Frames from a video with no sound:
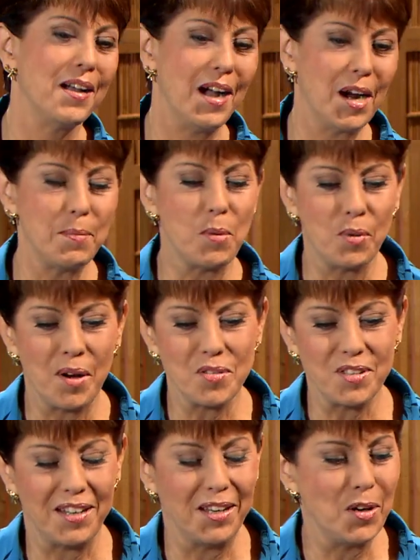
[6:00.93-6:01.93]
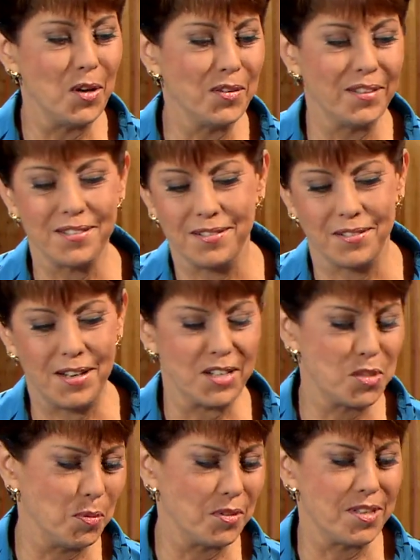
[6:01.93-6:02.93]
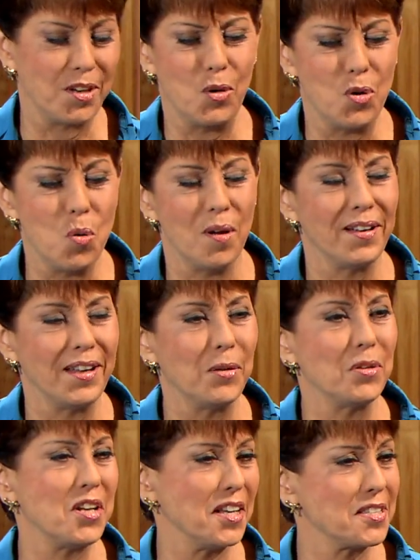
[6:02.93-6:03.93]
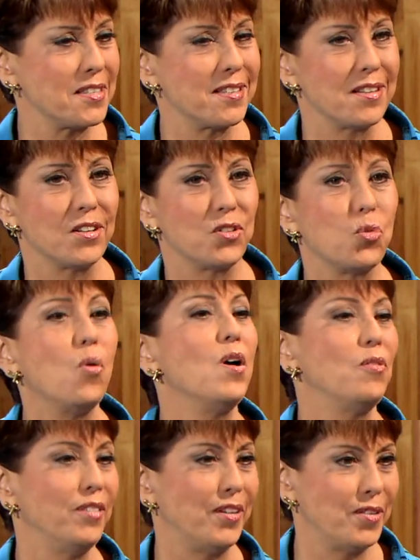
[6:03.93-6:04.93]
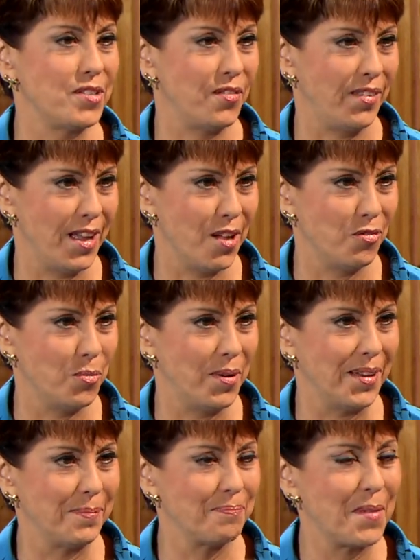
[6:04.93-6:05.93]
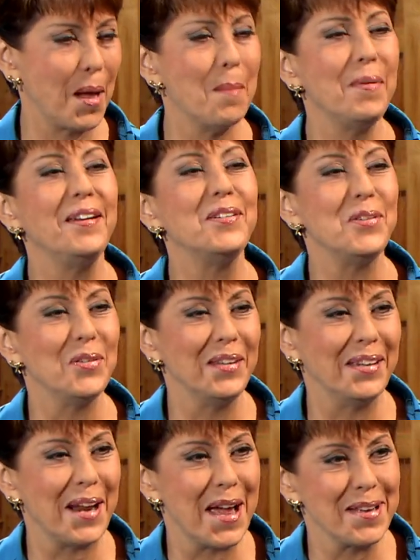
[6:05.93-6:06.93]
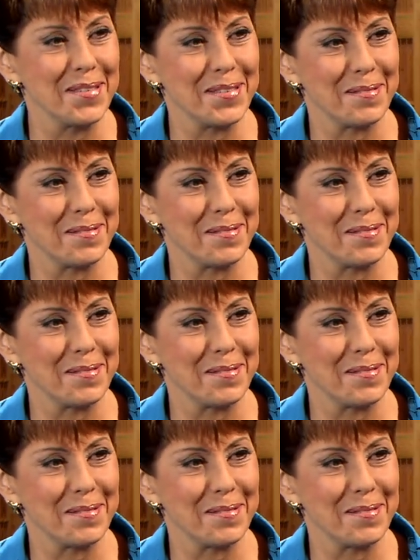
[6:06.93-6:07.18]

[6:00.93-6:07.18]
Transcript: I remember when I was a kid, all the textbooks said, oh, Hawaiian language has 12 letters of the alphabet. Mm -hmm. How many do you think it has?